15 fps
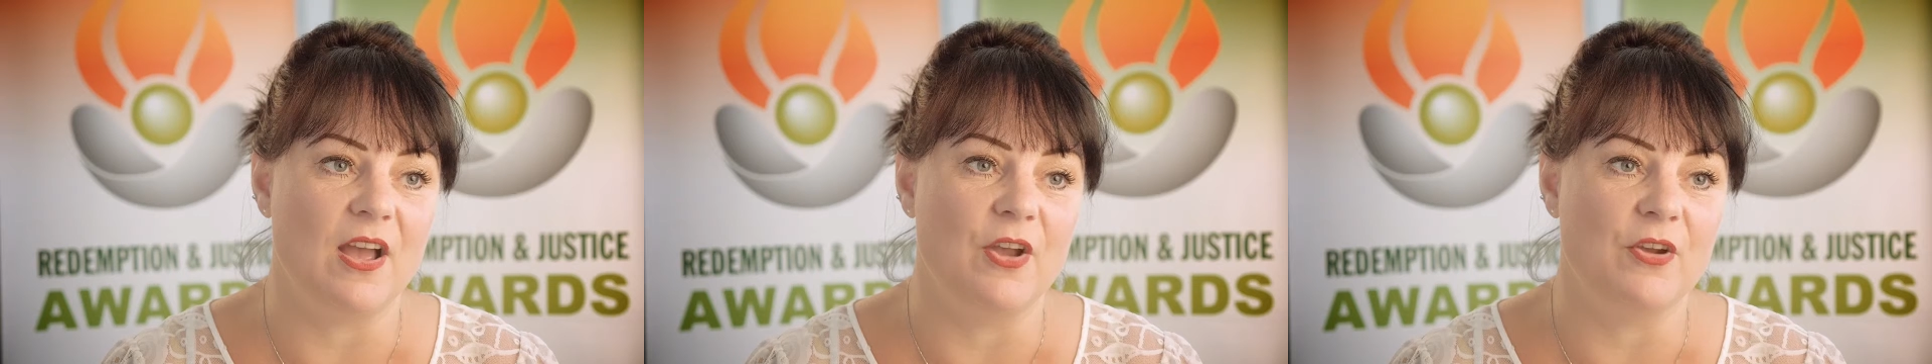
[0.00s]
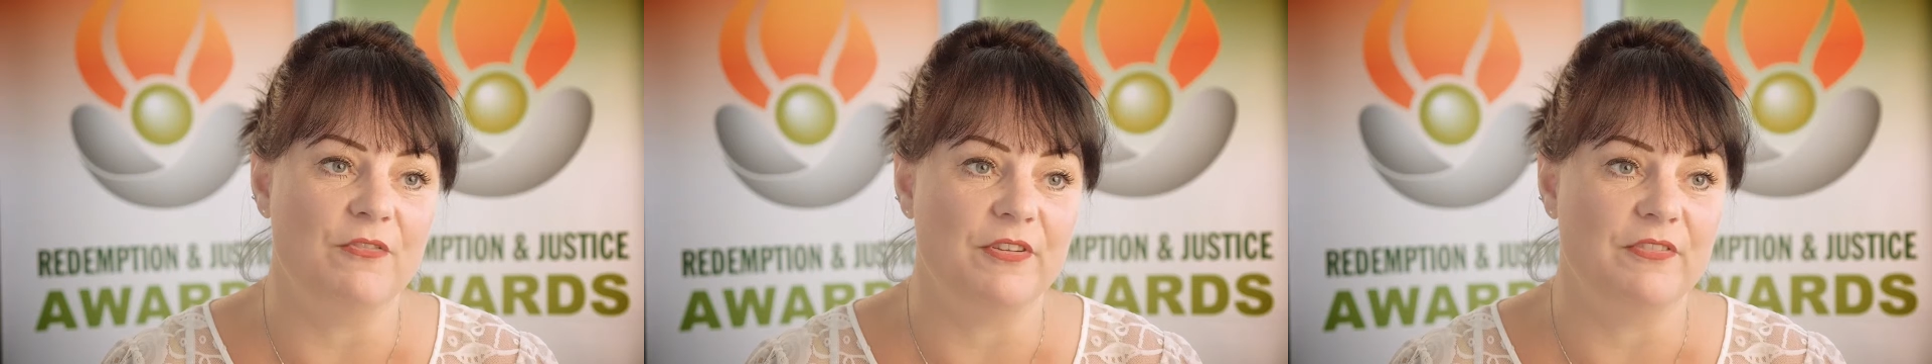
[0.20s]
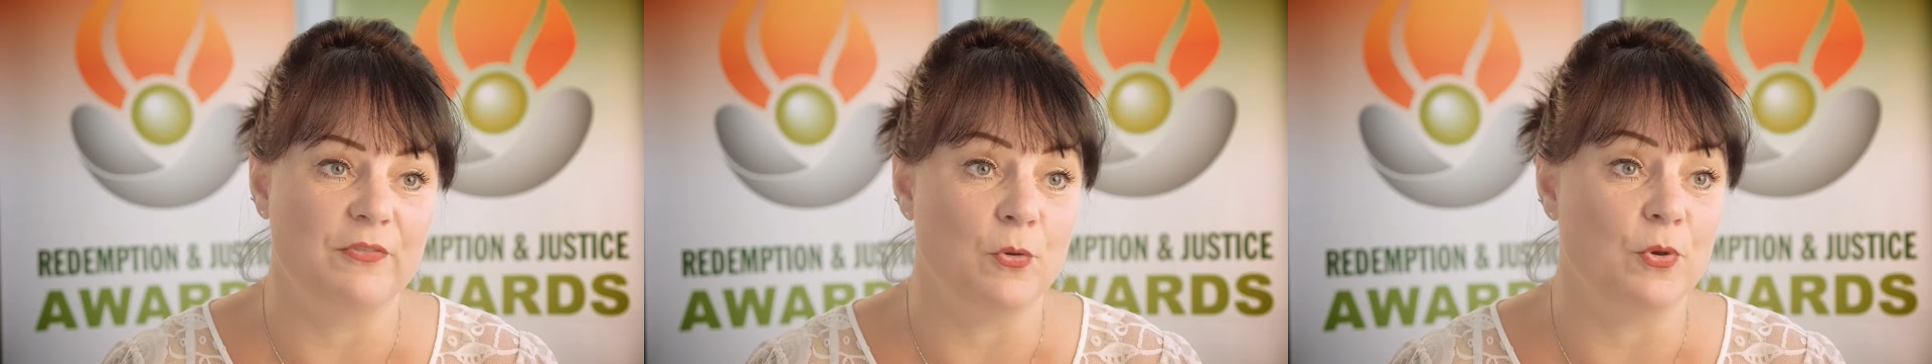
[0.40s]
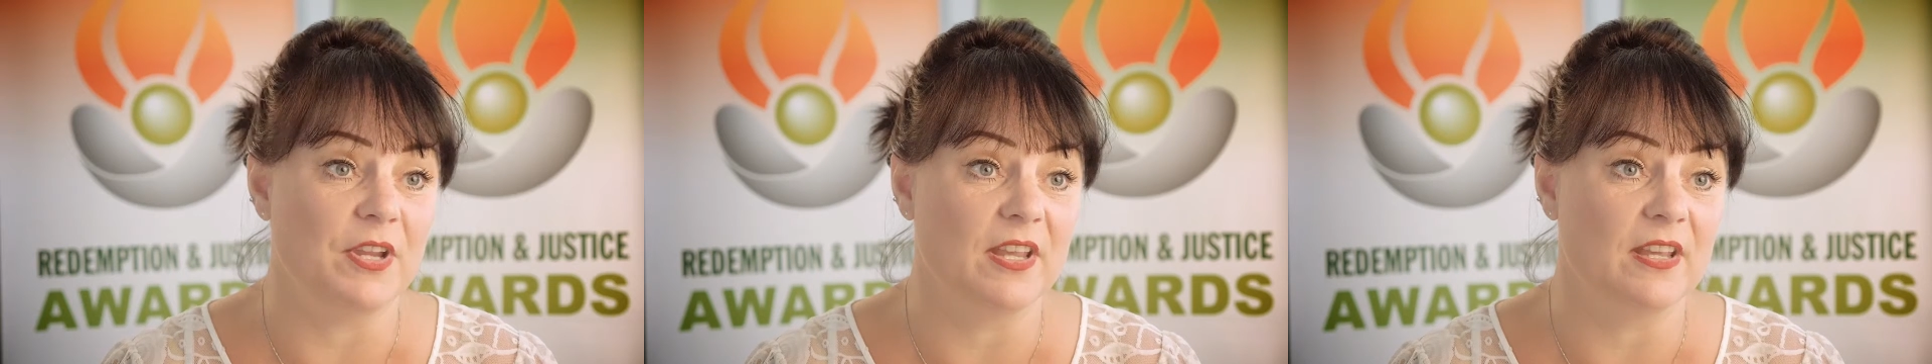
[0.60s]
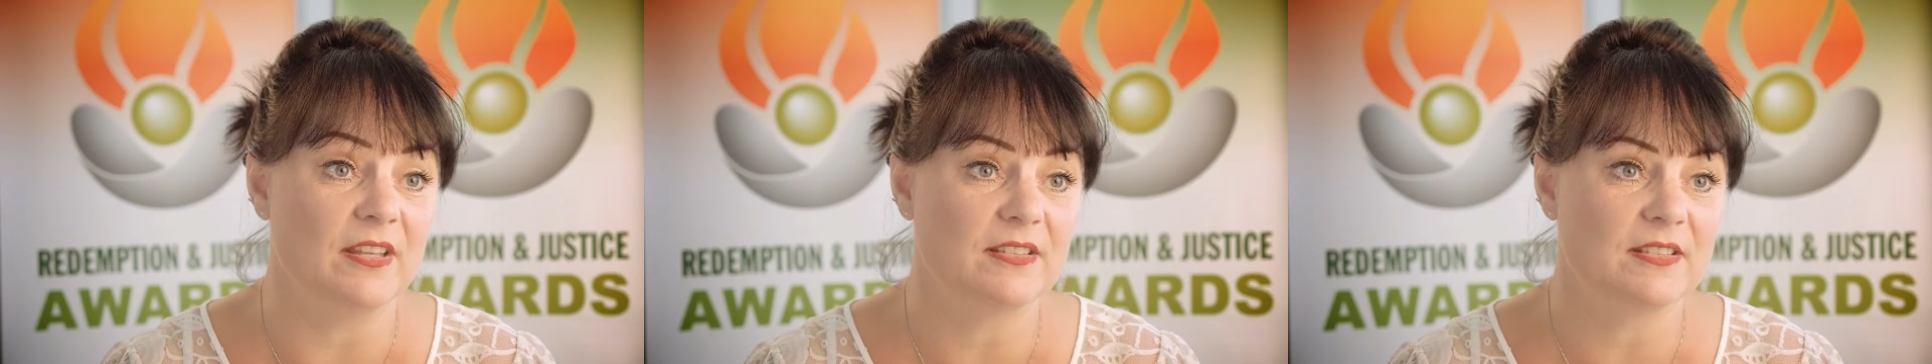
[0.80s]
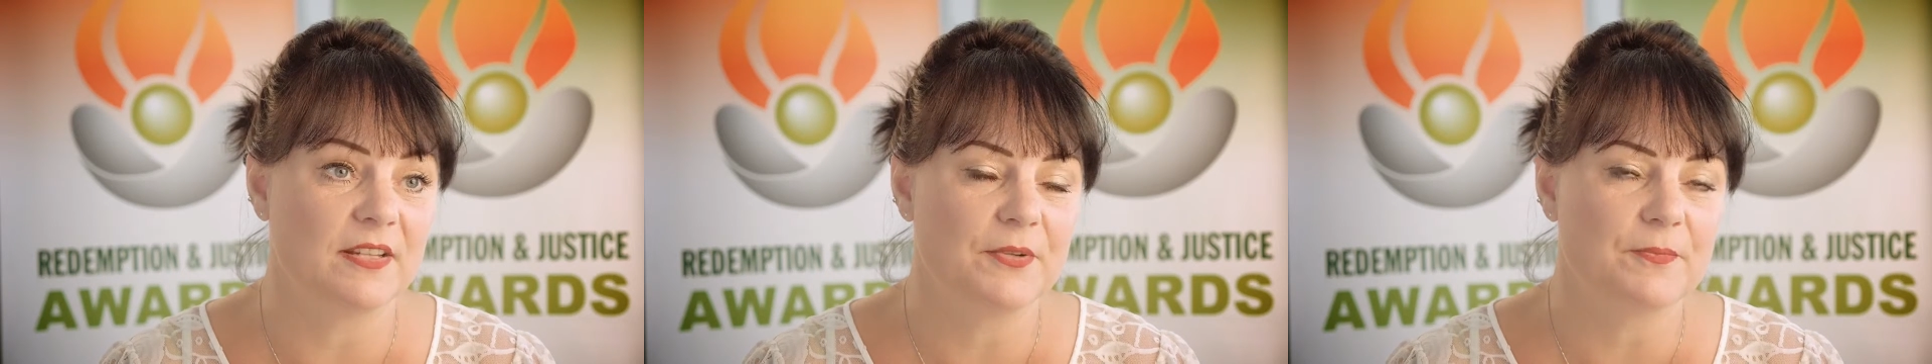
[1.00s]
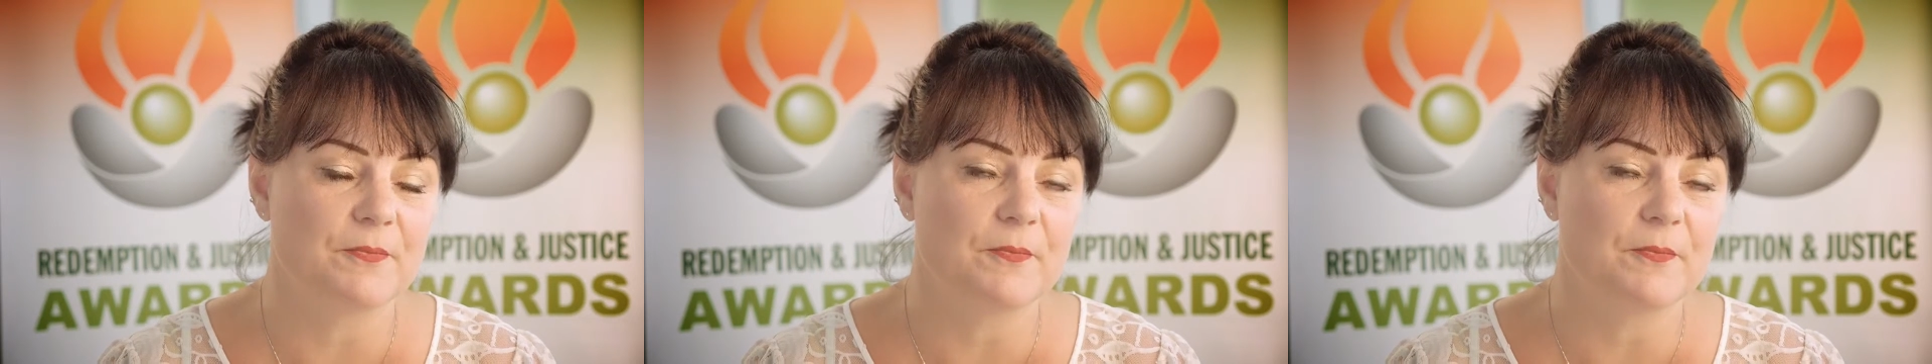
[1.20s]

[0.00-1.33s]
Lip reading: over 4 years.